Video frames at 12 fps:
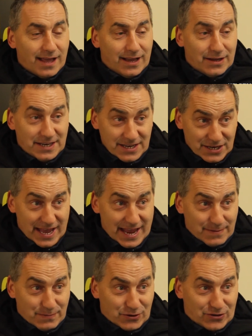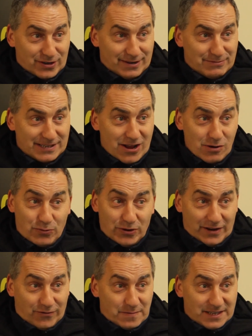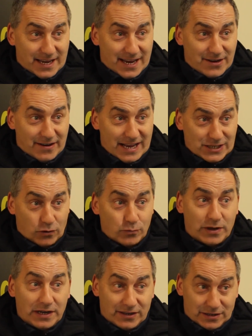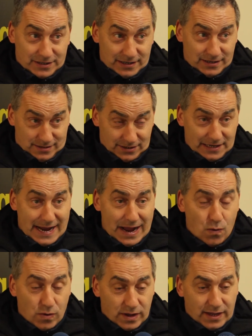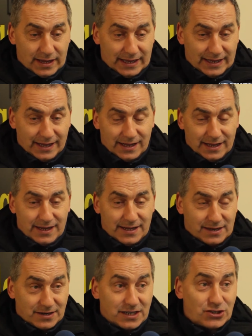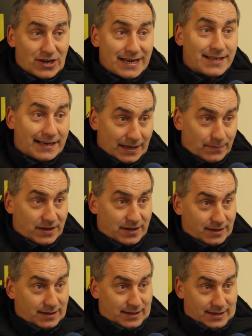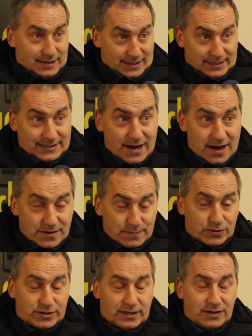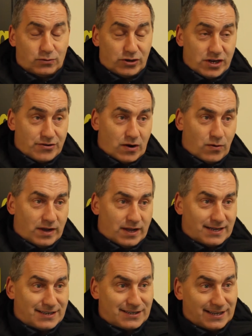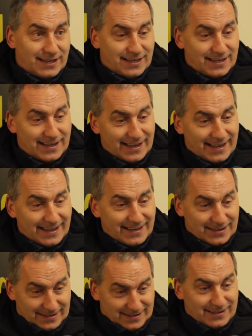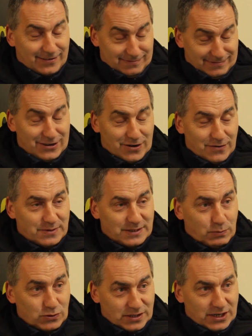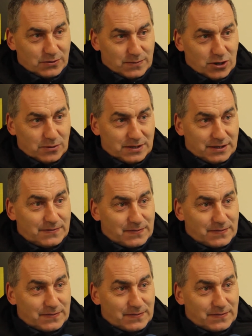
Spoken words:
It did in the end, but it was a long break from the end of the National Football League until now, and it kind of dragged a little bit at the start. But we're here now, and everybody's buzzing now at the moment.